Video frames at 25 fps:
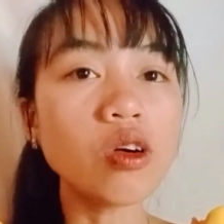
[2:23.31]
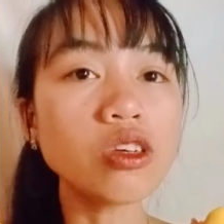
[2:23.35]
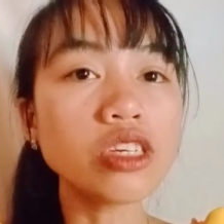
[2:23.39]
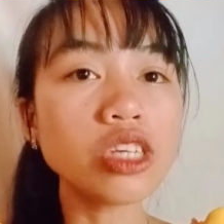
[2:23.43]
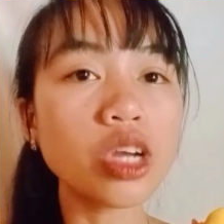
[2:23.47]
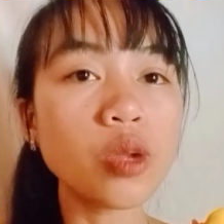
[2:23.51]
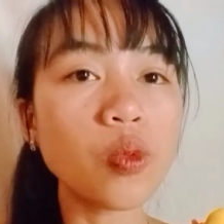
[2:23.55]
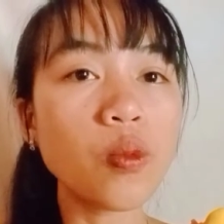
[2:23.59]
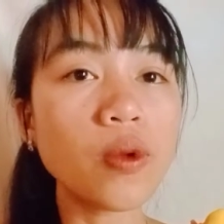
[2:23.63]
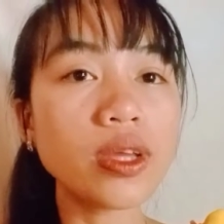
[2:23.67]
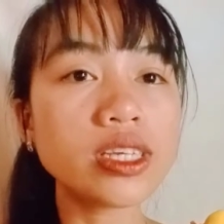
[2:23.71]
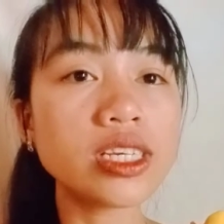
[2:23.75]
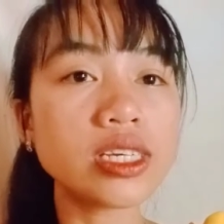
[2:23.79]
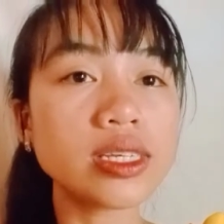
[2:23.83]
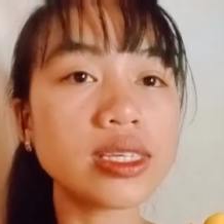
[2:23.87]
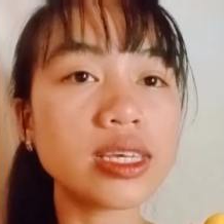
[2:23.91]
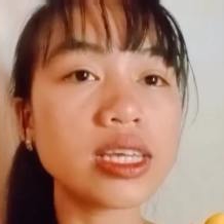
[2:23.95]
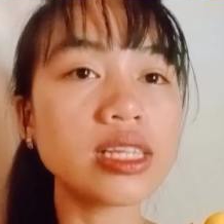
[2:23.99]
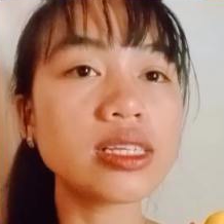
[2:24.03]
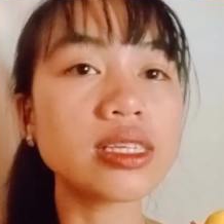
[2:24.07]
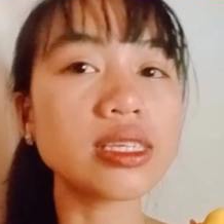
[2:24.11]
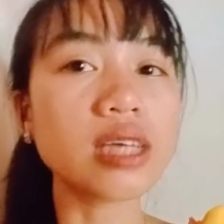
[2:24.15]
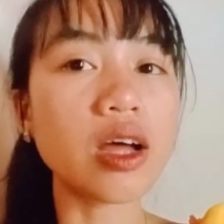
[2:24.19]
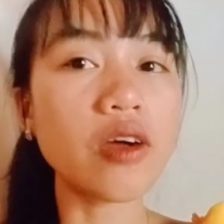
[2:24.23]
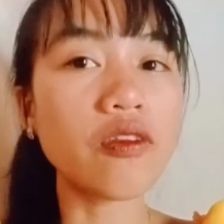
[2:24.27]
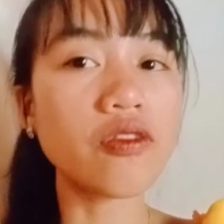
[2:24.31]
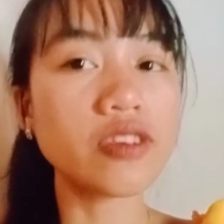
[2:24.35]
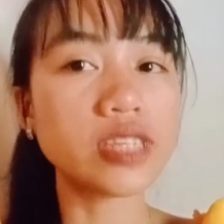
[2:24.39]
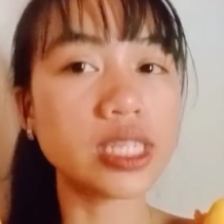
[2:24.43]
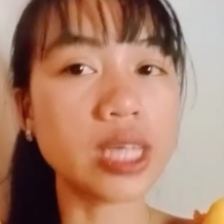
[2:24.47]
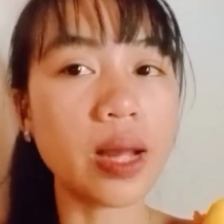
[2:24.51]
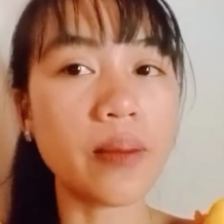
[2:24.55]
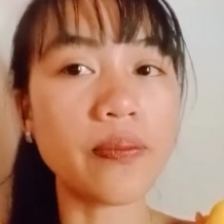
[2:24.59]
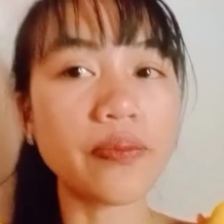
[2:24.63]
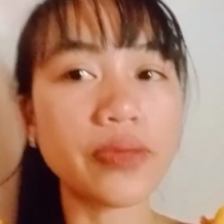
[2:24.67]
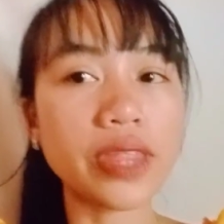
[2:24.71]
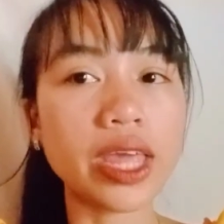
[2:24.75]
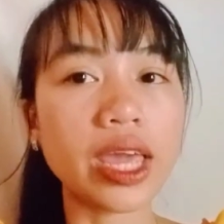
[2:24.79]
a notion which is
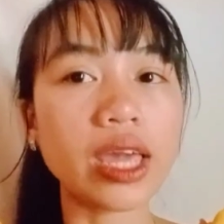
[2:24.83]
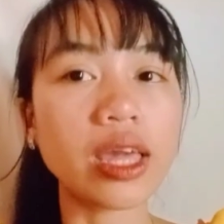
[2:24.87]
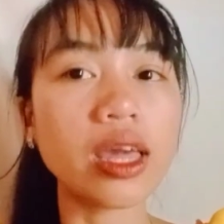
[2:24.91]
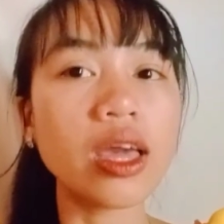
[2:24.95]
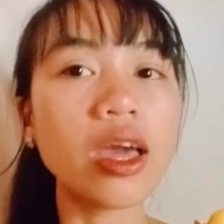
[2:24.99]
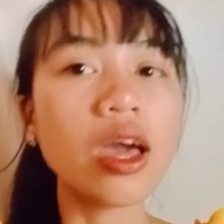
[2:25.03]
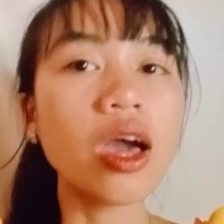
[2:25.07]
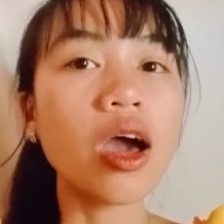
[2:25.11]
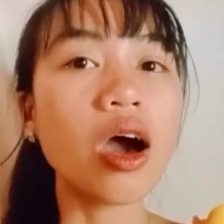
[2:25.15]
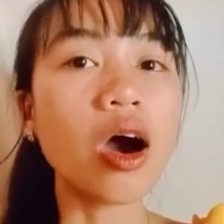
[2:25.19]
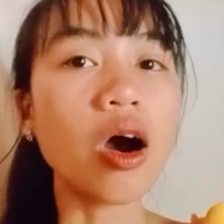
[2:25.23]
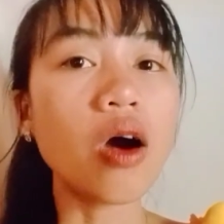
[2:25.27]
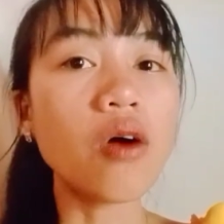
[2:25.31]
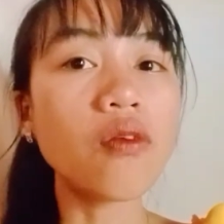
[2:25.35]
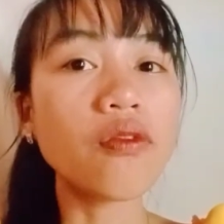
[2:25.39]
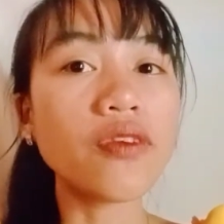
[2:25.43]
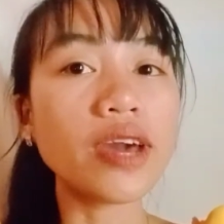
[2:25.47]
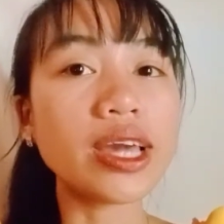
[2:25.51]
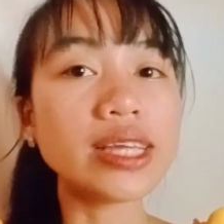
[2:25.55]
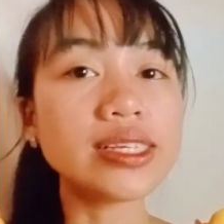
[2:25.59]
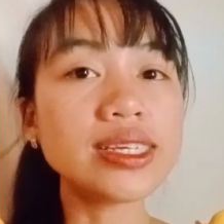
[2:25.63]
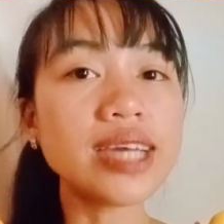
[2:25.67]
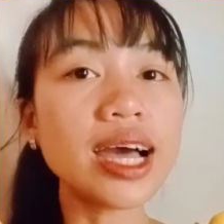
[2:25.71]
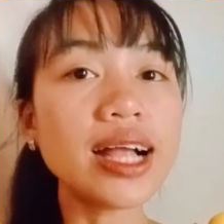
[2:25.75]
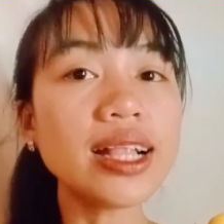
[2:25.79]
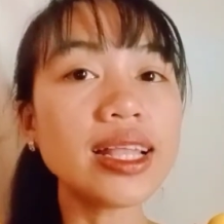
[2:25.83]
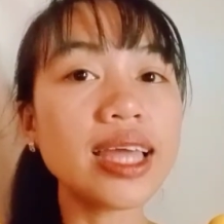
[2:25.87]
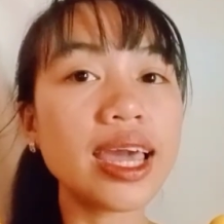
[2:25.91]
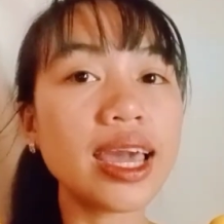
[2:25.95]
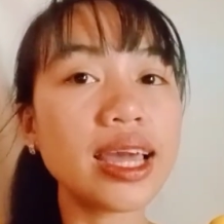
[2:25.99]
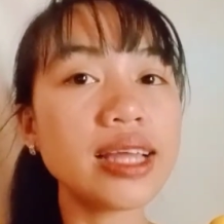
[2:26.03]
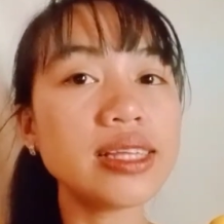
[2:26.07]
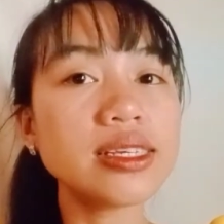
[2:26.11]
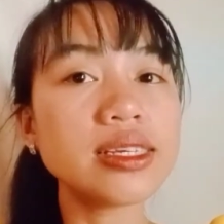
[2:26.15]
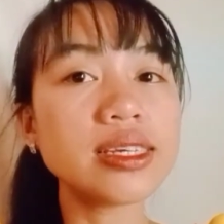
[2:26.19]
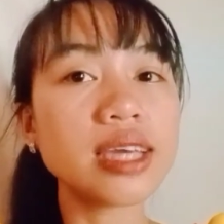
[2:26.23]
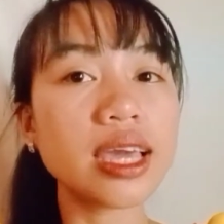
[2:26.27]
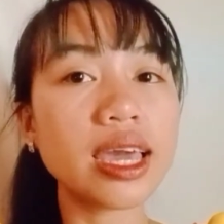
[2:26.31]
itself something of a
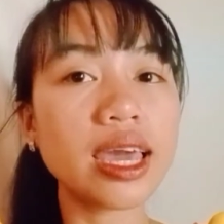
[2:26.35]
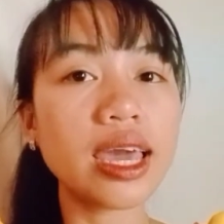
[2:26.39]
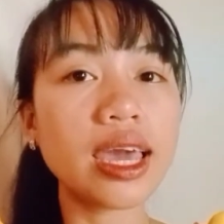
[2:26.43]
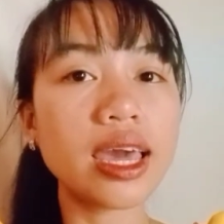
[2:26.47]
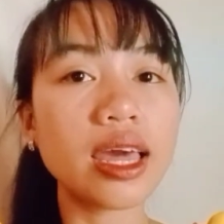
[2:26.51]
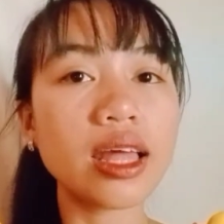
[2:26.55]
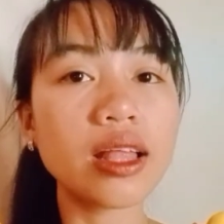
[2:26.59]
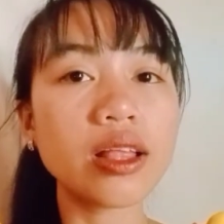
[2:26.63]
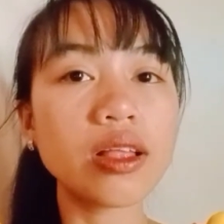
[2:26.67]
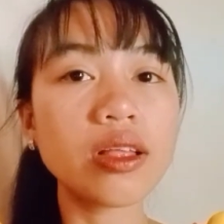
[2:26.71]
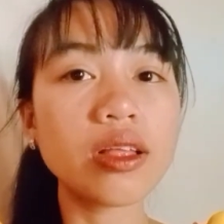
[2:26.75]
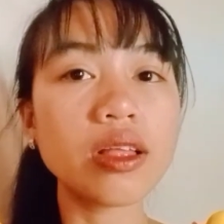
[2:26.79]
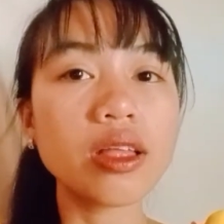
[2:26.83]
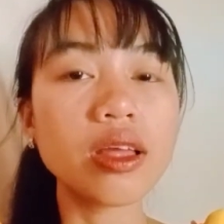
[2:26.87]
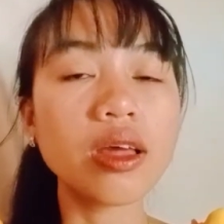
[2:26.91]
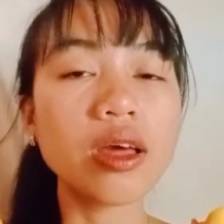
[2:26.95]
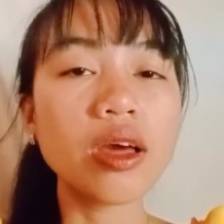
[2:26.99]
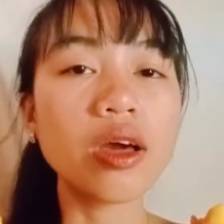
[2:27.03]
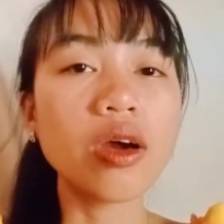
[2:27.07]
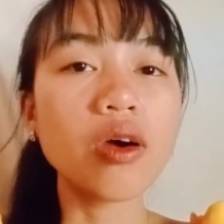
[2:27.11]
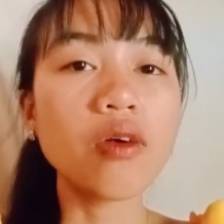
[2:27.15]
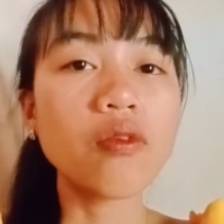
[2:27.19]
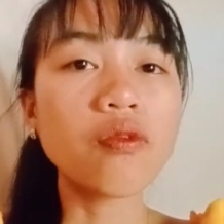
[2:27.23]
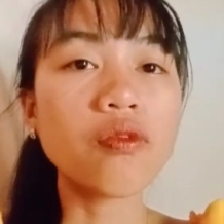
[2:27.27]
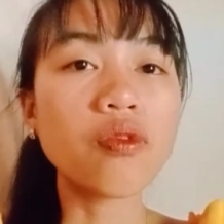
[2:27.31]
challenge and